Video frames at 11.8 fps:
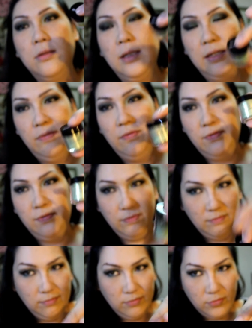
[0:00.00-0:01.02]
I've
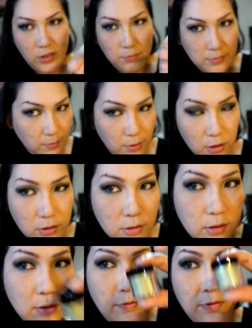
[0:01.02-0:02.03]
dropped the bottle
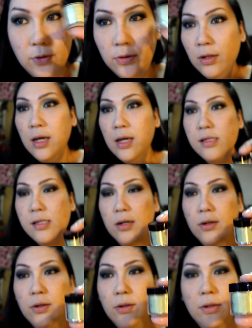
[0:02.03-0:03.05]
on the floor,
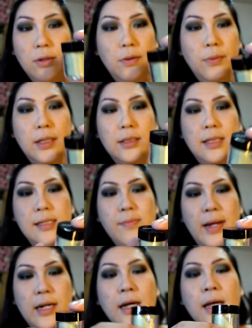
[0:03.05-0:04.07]
so well, it doesn't
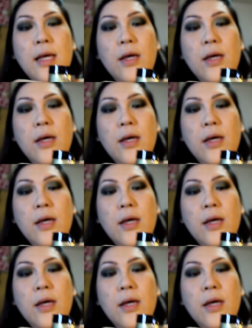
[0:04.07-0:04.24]
matter.